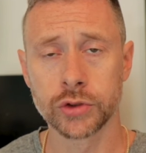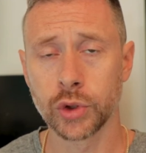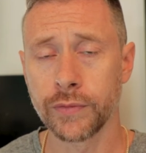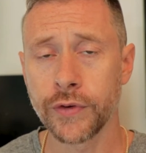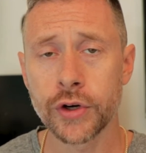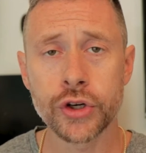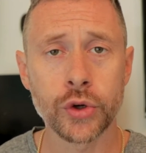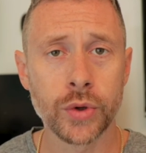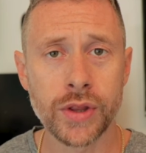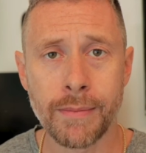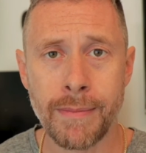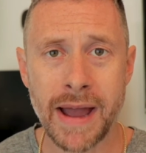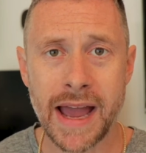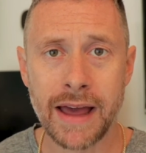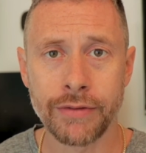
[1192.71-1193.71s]
So if you're doing the
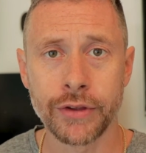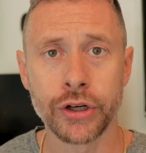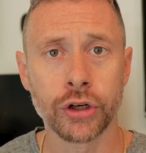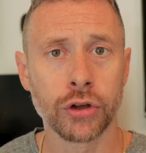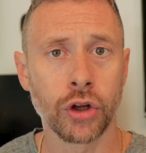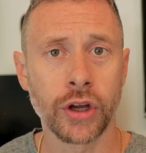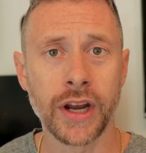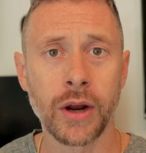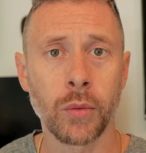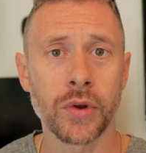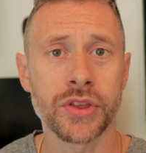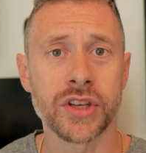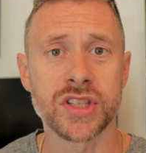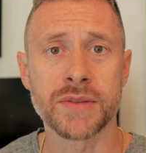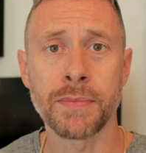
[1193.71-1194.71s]
math and you're looking at
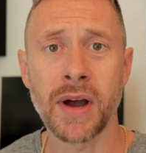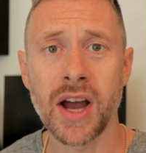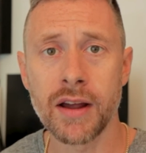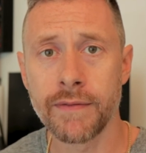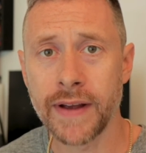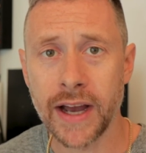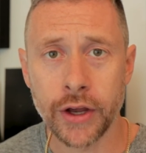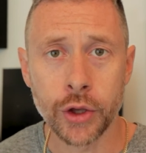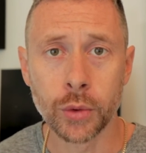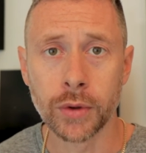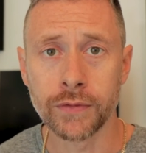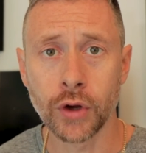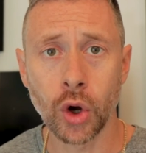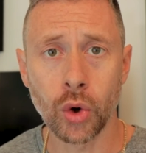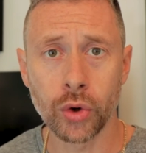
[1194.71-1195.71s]
what the spot value
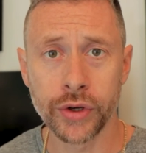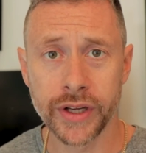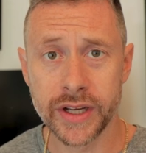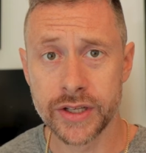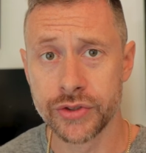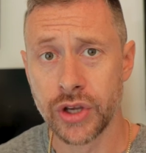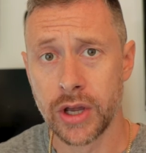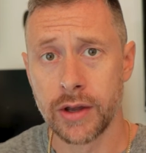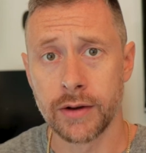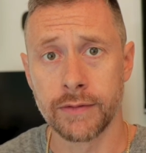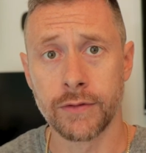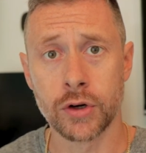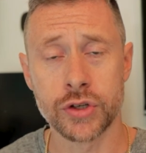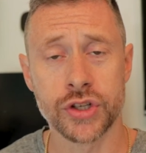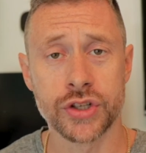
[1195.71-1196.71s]
of gold is
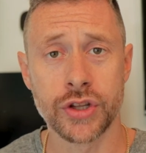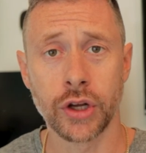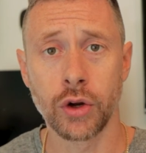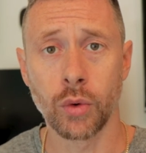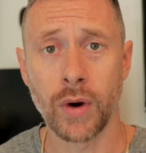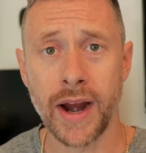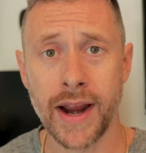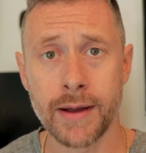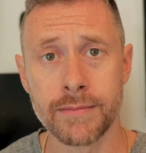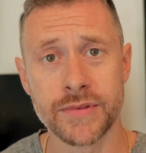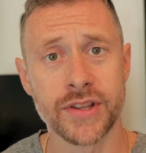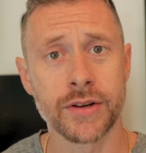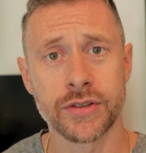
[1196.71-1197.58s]
versus the grams,